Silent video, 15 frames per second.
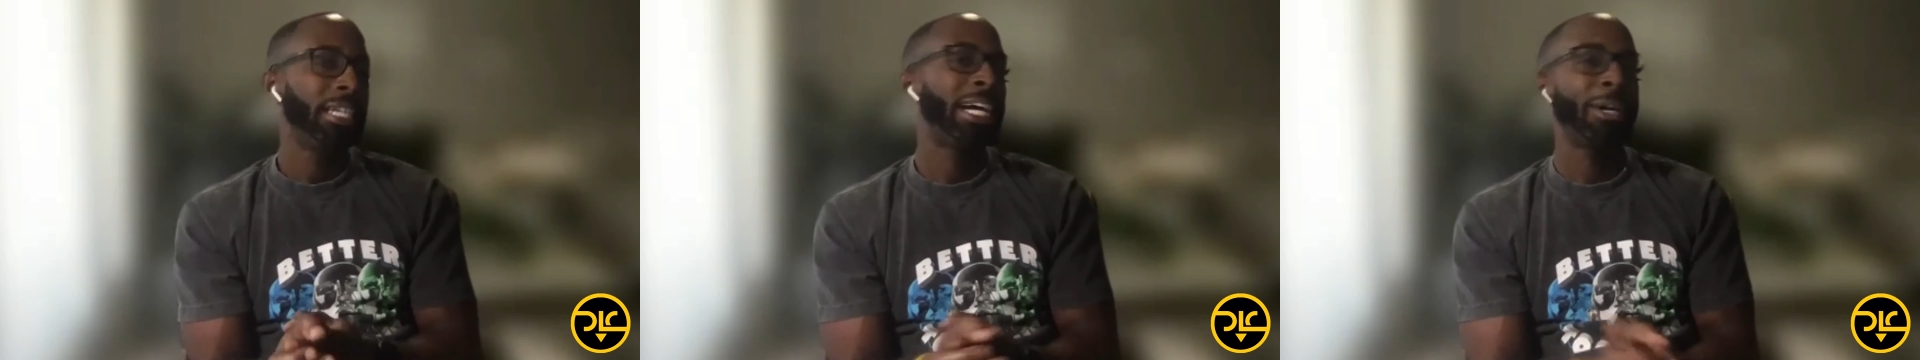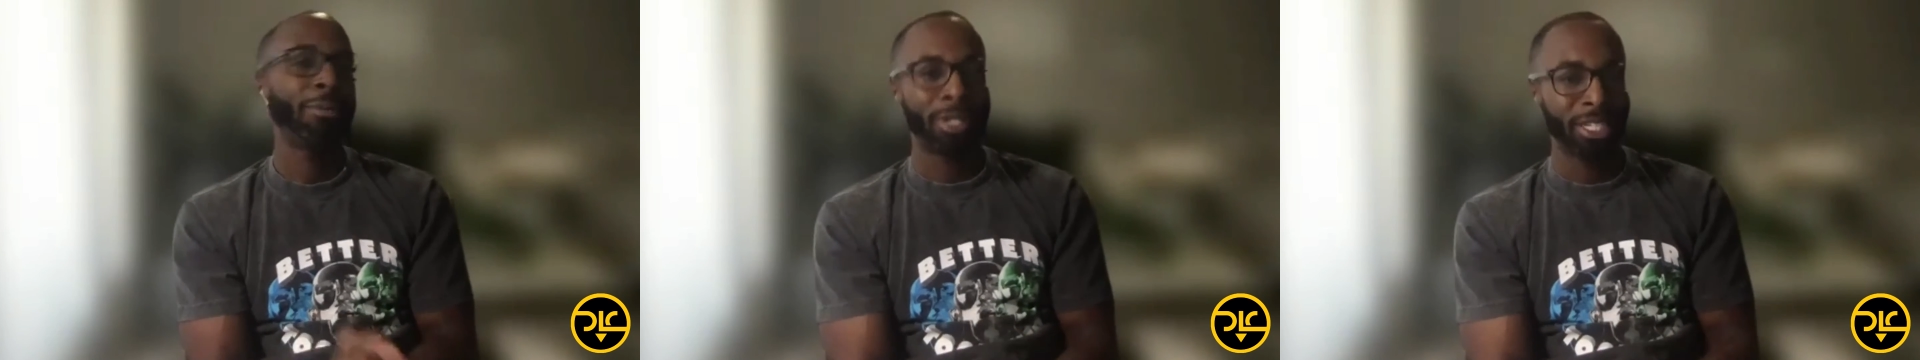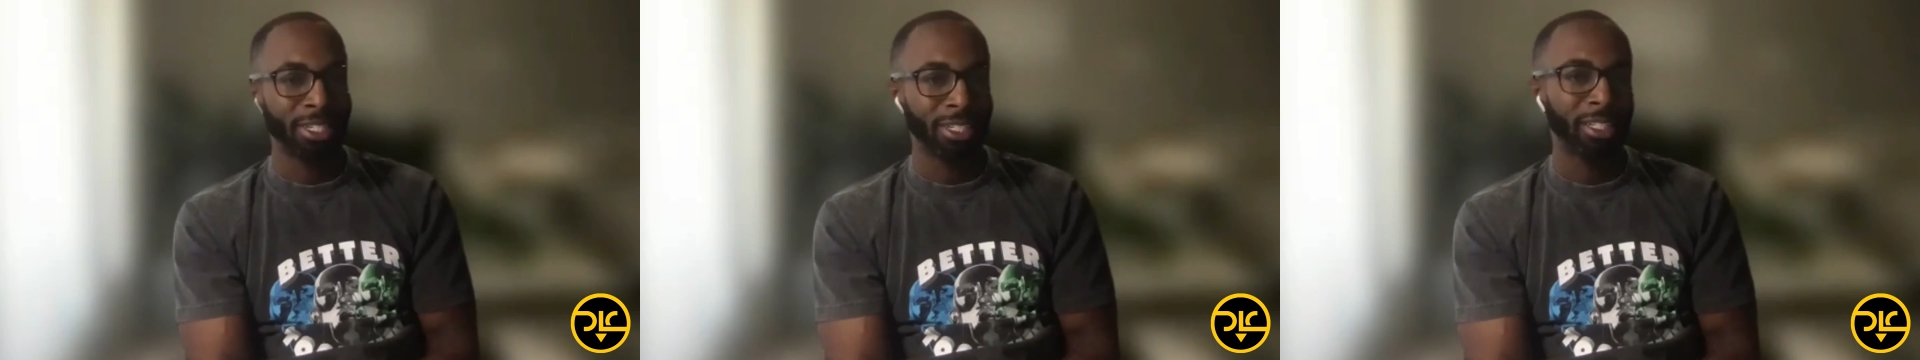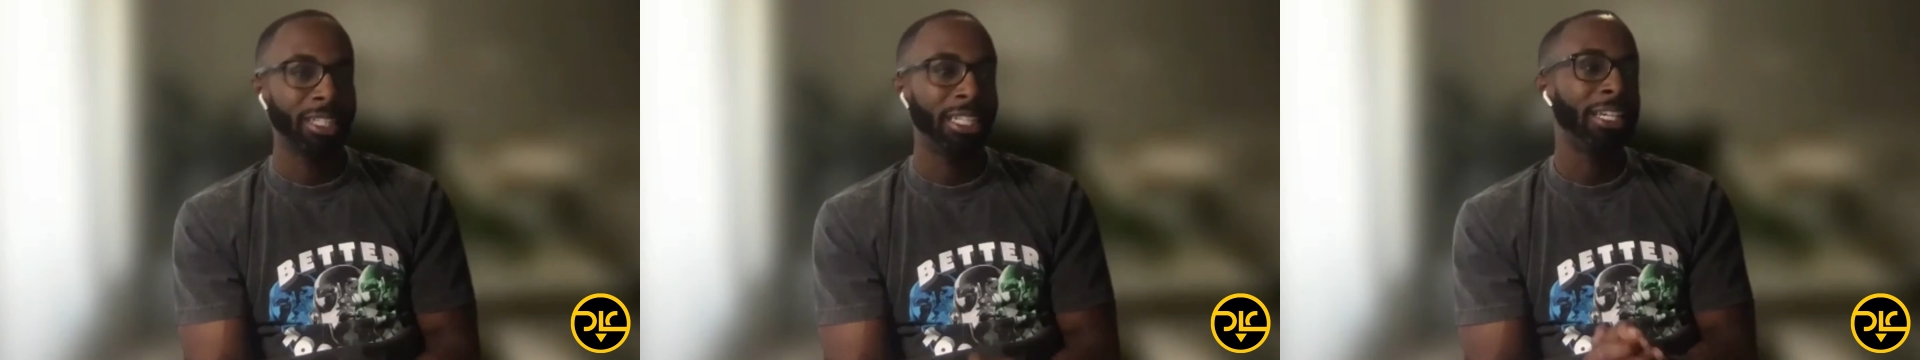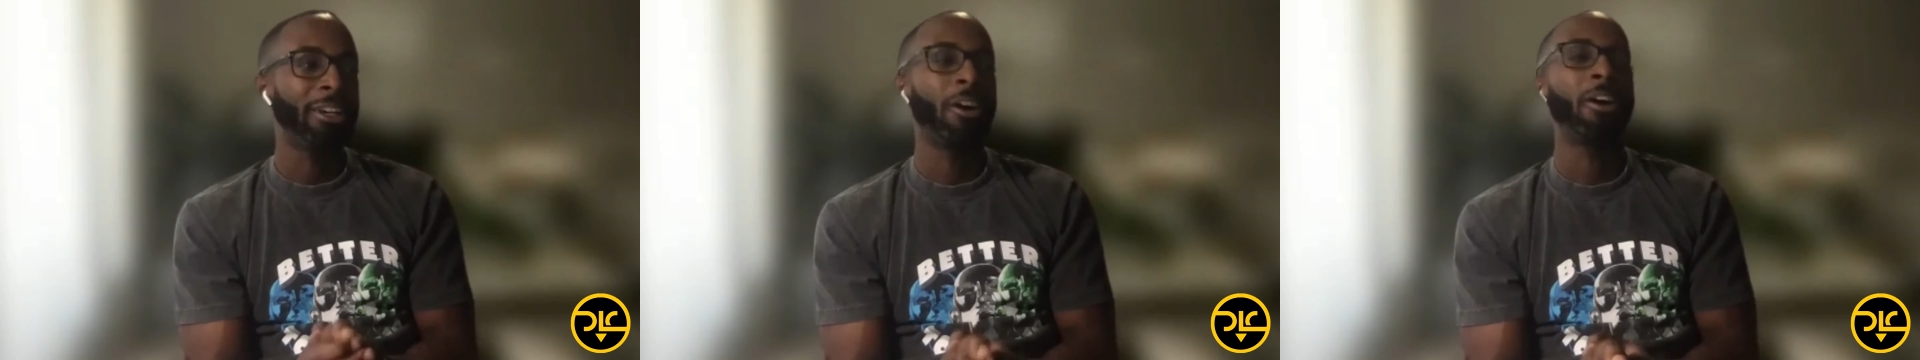How much does the
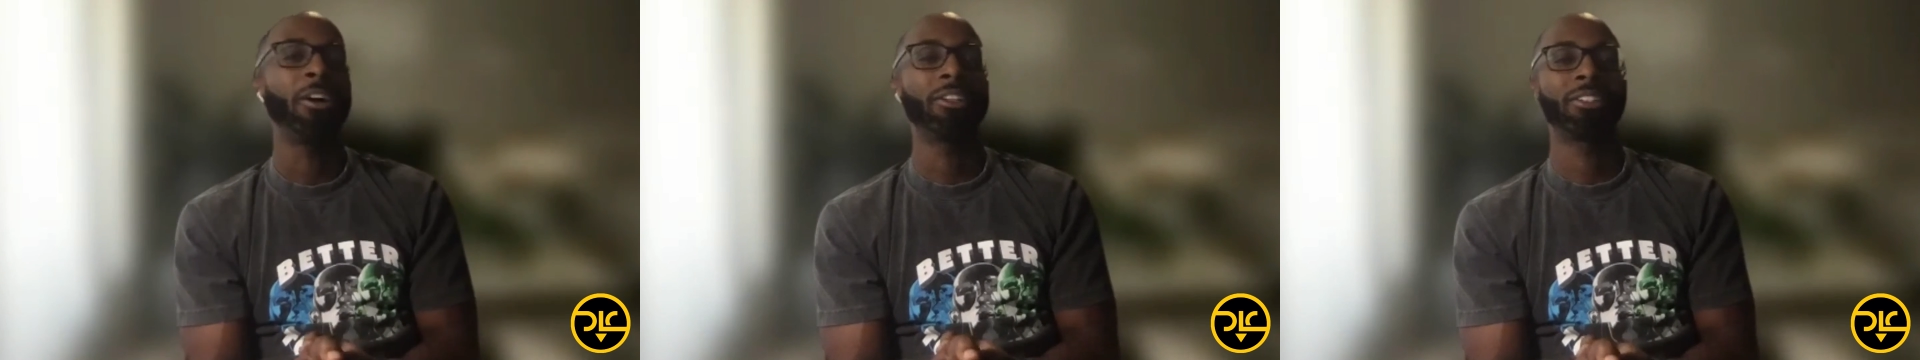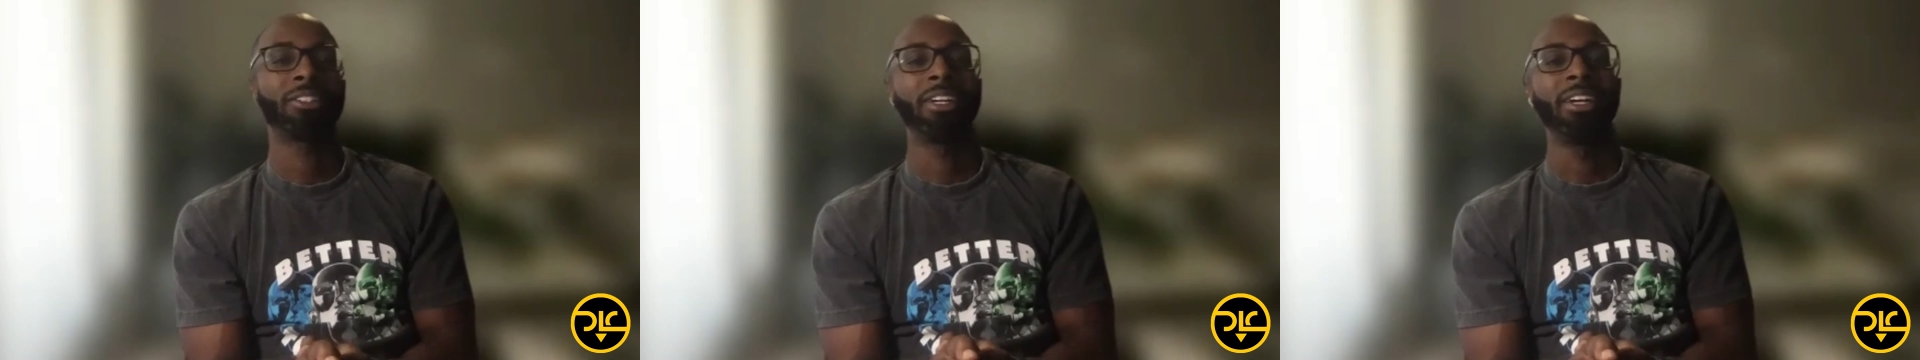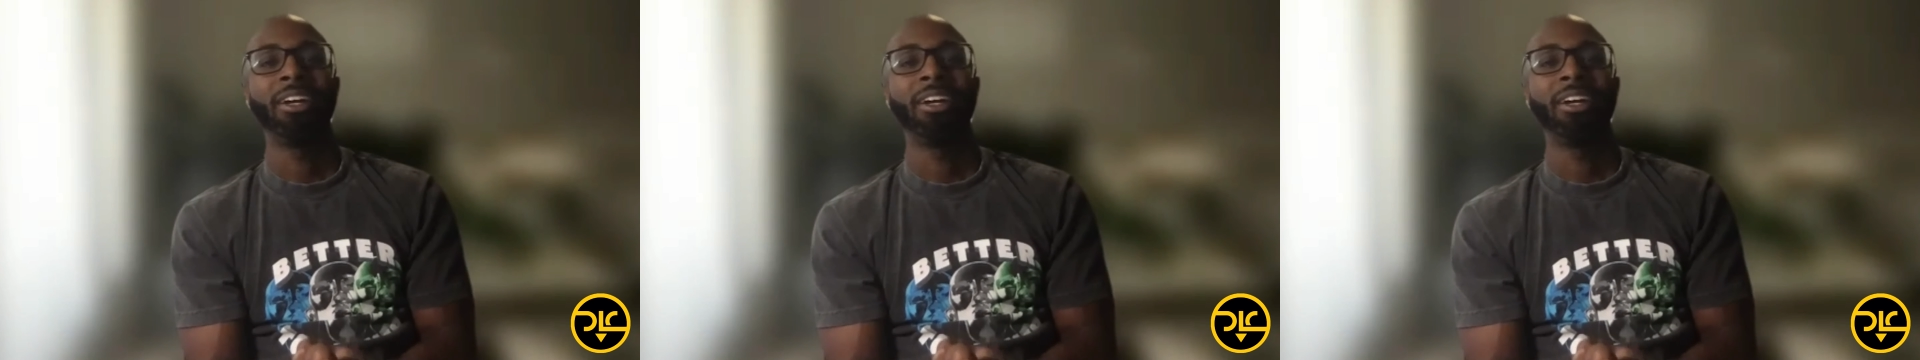league cost?